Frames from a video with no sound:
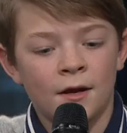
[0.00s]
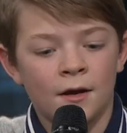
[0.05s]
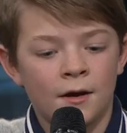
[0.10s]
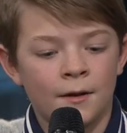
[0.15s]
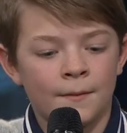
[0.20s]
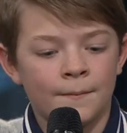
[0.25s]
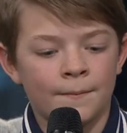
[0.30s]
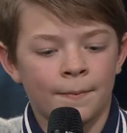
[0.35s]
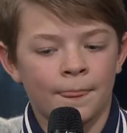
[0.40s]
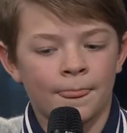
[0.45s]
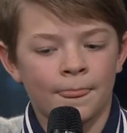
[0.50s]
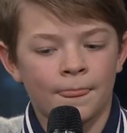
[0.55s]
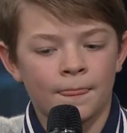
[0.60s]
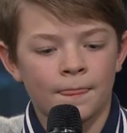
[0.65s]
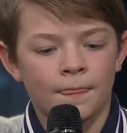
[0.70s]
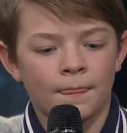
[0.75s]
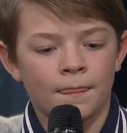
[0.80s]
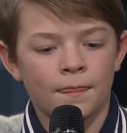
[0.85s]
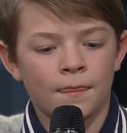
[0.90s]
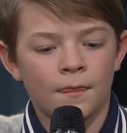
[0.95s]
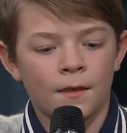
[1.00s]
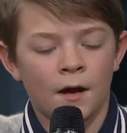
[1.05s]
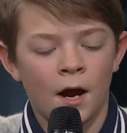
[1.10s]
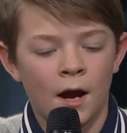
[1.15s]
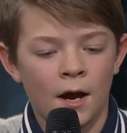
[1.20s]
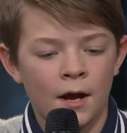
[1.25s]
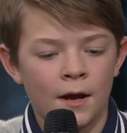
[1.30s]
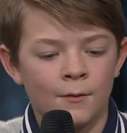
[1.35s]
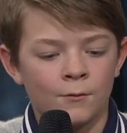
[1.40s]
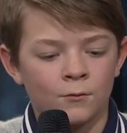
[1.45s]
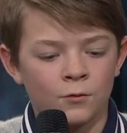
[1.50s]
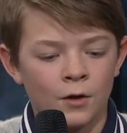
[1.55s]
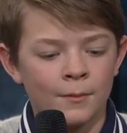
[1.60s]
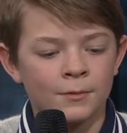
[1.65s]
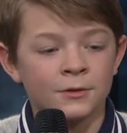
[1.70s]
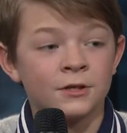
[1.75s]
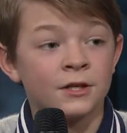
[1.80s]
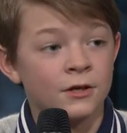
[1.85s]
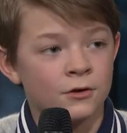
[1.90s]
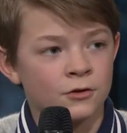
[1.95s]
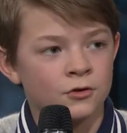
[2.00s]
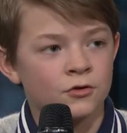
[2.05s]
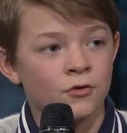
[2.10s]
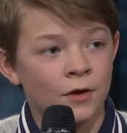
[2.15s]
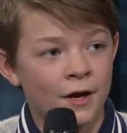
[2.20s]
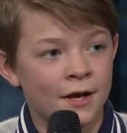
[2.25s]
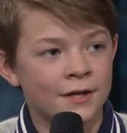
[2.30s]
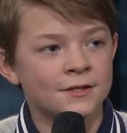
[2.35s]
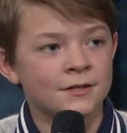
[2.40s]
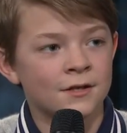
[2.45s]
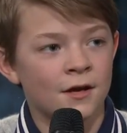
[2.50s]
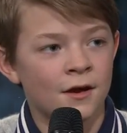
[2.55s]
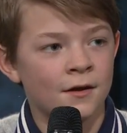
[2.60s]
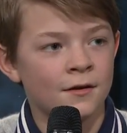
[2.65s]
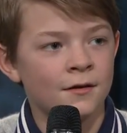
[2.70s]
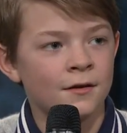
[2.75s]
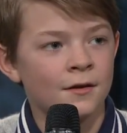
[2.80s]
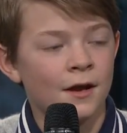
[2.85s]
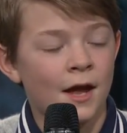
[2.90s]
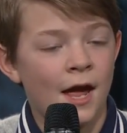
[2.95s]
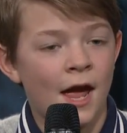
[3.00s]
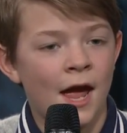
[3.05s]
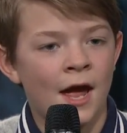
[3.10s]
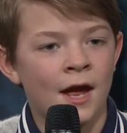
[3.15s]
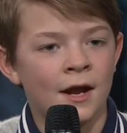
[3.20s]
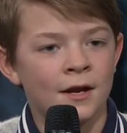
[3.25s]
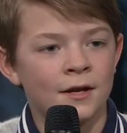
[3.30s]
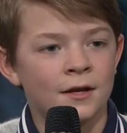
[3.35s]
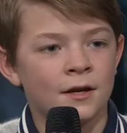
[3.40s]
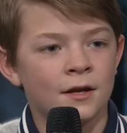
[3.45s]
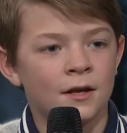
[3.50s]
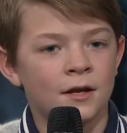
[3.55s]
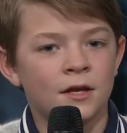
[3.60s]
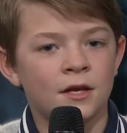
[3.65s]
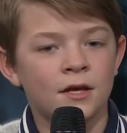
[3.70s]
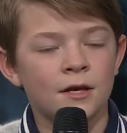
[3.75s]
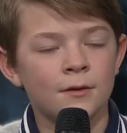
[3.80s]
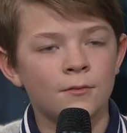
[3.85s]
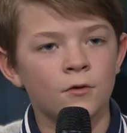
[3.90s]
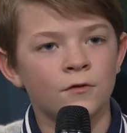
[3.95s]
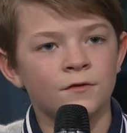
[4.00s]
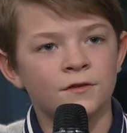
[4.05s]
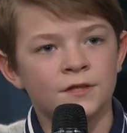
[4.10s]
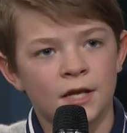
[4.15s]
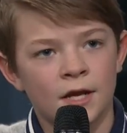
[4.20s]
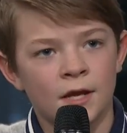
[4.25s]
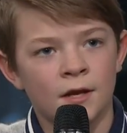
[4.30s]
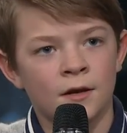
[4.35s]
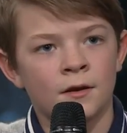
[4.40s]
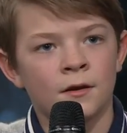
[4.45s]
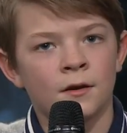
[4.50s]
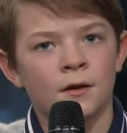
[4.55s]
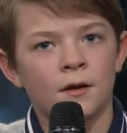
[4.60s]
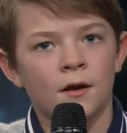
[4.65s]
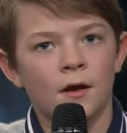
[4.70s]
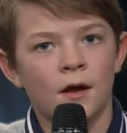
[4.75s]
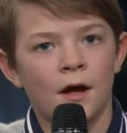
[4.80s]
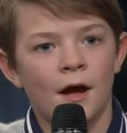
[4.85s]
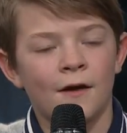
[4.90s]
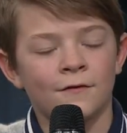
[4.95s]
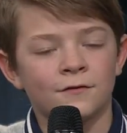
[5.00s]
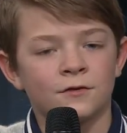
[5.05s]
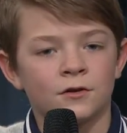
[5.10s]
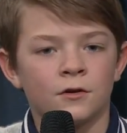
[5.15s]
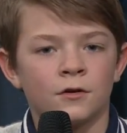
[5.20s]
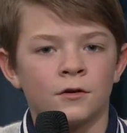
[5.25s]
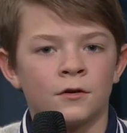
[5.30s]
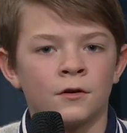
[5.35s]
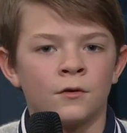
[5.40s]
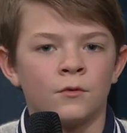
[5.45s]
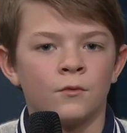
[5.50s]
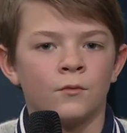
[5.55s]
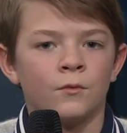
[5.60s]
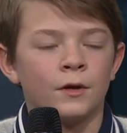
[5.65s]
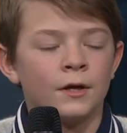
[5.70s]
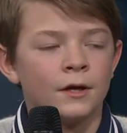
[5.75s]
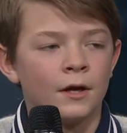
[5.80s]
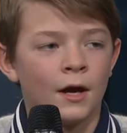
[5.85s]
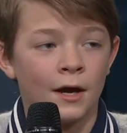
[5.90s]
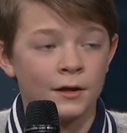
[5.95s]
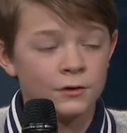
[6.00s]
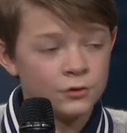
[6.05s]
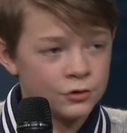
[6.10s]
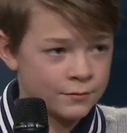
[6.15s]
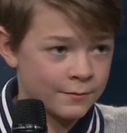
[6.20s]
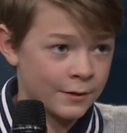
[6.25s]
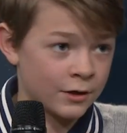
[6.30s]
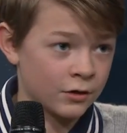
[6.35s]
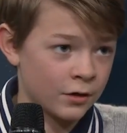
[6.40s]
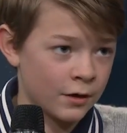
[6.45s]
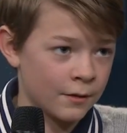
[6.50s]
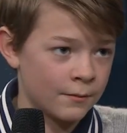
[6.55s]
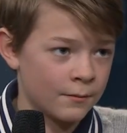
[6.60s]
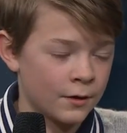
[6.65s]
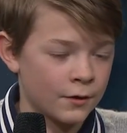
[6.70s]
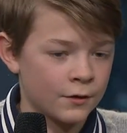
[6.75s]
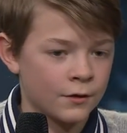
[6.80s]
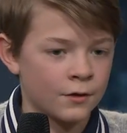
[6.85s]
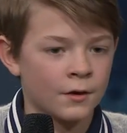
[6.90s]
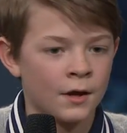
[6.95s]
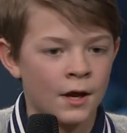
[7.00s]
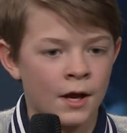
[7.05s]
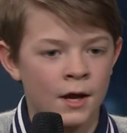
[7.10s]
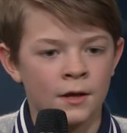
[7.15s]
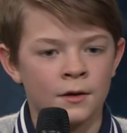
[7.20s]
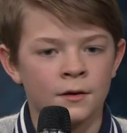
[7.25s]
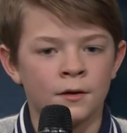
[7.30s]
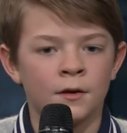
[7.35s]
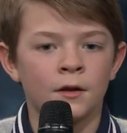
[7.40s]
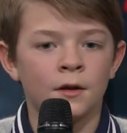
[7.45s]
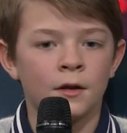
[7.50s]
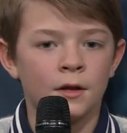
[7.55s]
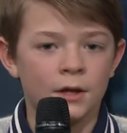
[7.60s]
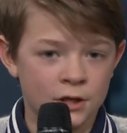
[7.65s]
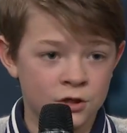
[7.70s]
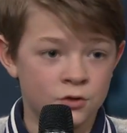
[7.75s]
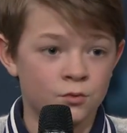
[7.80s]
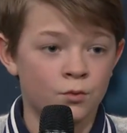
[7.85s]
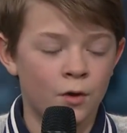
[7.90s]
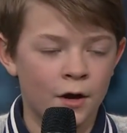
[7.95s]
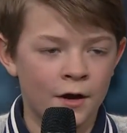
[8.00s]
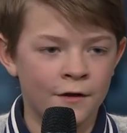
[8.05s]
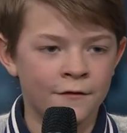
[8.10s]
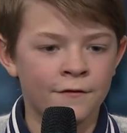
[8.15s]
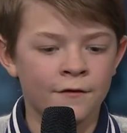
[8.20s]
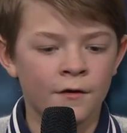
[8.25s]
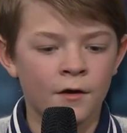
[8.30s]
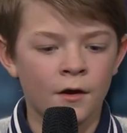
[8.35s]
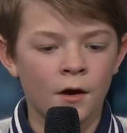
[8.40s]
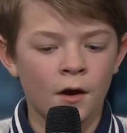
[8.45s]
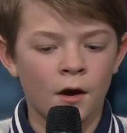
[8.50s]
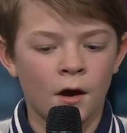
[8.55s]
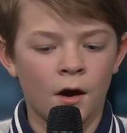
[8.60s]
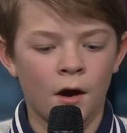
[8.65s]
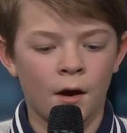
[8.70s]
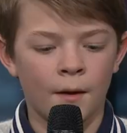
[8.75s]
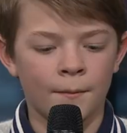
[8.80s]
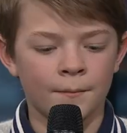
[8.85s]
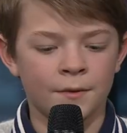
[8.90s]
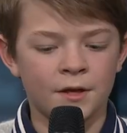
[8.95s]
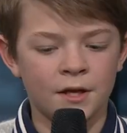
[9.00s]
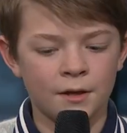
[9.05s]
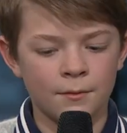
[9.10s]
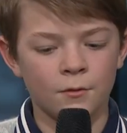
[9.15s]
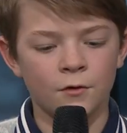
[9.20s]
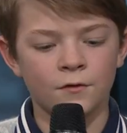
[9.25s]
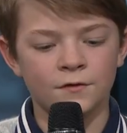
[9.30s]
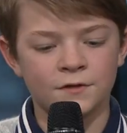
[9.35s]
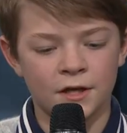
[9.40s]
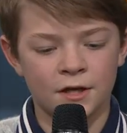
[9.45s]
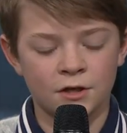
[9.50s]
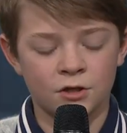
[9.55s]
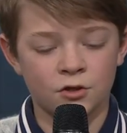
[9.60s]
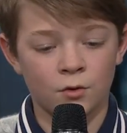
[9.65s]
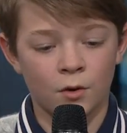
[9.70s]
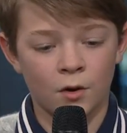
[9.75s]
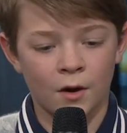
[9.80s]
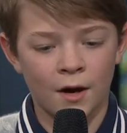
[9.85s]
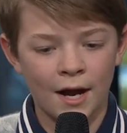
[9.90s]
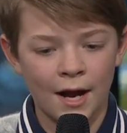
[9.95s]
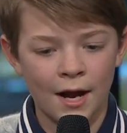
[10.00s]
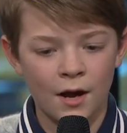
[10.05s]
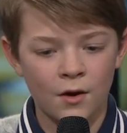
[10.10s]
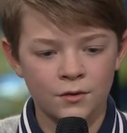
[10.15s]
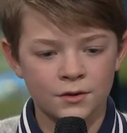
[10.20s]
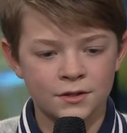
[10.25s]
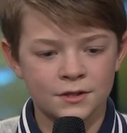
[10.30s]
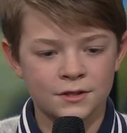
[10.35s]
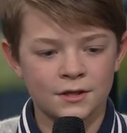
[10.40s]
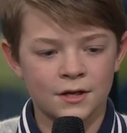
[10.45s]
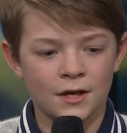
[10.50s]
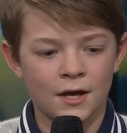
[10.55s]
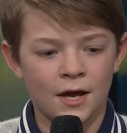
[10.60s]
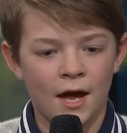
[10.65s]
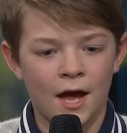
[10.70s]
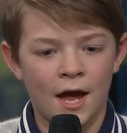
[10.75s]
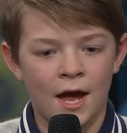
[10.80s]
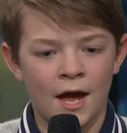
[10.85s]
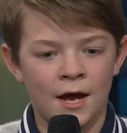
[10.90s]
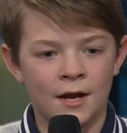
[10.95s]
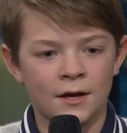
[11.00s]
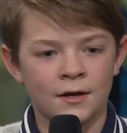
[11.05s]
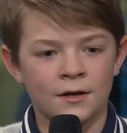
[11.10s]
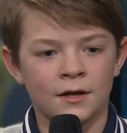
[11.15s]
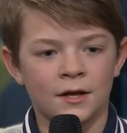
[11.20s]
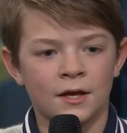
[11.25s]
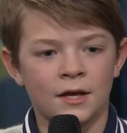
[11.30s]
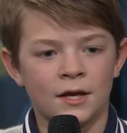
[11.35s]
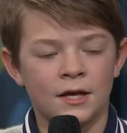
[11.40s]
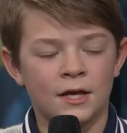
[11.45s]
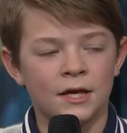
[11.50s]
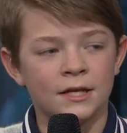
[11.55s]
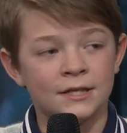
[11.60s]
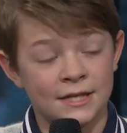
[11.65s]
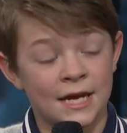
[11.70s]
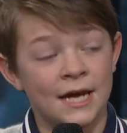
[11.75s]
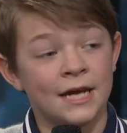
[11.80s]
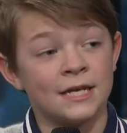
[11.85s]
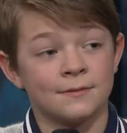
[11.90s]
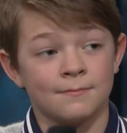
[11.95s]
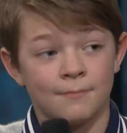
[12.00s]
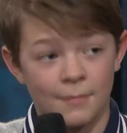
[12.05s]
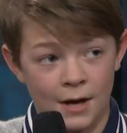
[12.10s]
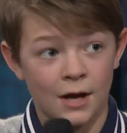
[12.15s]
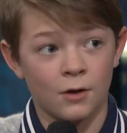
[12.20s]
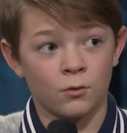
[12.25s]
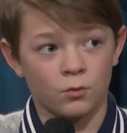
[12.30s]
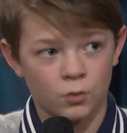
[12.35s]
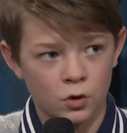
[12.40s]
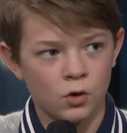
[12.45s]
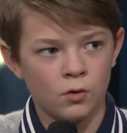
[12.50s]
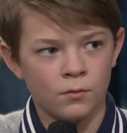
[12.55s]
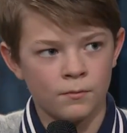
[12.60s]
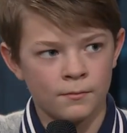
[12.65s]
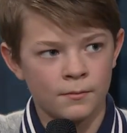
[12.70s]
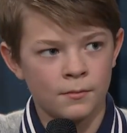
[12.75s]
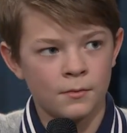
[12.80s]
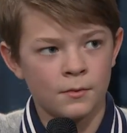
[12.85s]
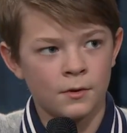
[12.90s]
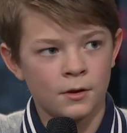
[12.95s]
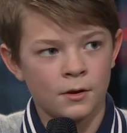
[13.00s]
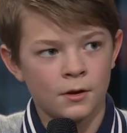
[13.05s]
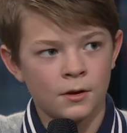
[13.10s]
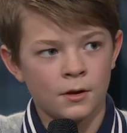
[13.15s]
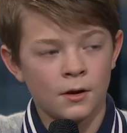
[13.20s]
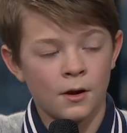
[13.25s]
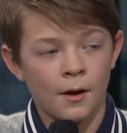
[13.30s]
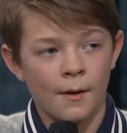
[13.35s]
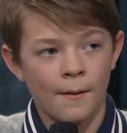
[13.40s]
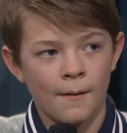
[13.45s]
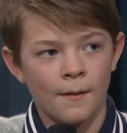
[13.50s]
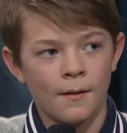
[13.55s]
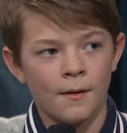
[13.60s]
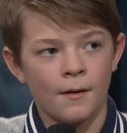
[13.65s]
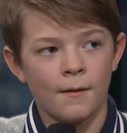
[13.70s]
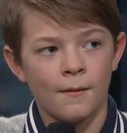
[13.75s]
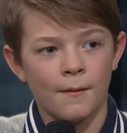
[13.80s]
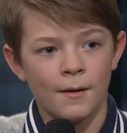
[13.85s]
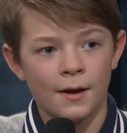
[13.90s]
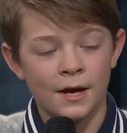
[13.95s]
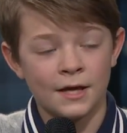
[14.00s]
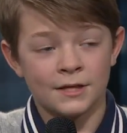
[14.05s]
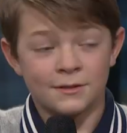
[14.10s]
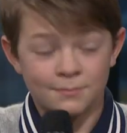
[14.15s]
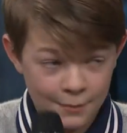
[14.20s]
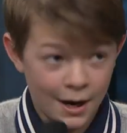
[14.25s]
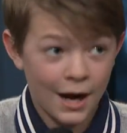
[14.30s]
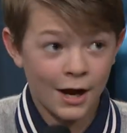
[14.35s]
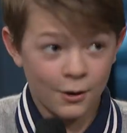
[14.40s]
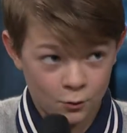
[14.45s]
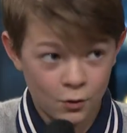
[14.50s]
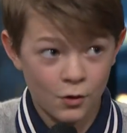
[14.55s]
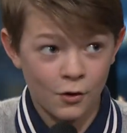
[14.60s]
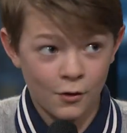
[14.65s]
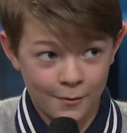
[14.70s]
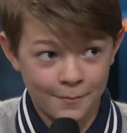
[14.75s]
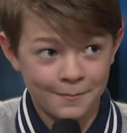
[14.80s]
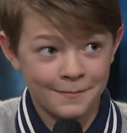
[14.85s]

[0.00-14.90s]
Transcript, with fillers: um, I am Robert De Niro's grandson, and he moves in after we I lose my grandmother and his wife. Um, he moves into our house and he takes my room. It's my That's room. The